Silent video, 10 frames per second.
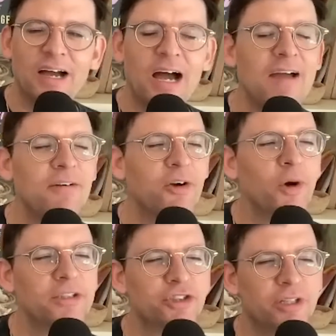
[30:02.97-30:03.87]
I have a
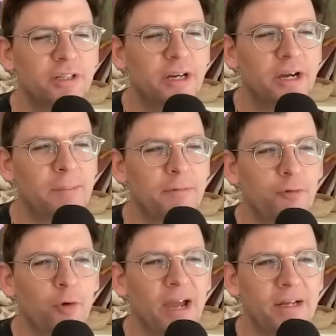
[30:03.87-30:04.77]
question
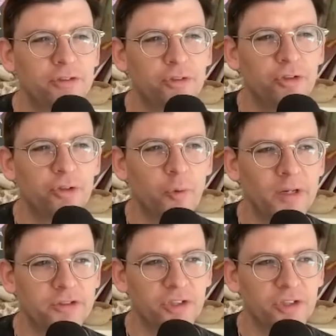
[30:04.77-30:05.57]
before I answer your question.